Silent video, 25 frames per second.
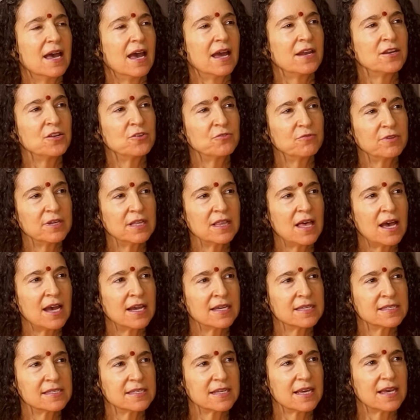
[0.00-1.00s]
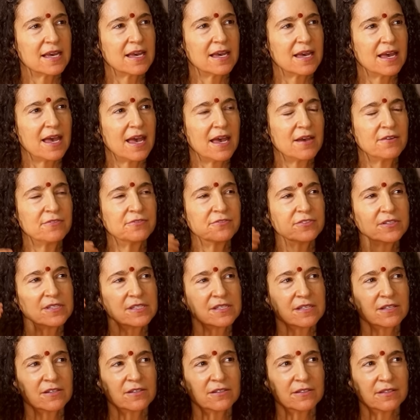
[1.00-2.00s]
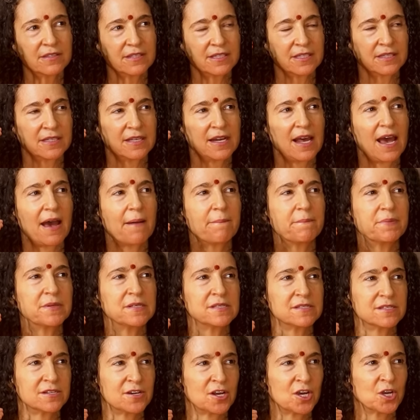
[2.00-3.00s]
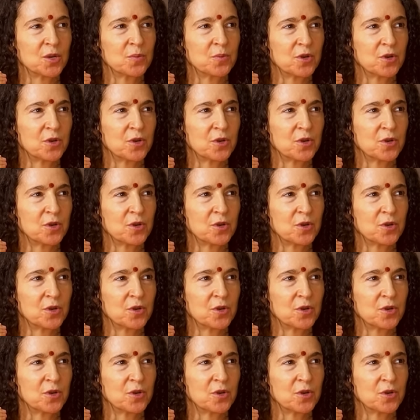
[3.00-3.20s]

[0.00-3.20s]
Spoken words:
And you realize every single thing that happens in our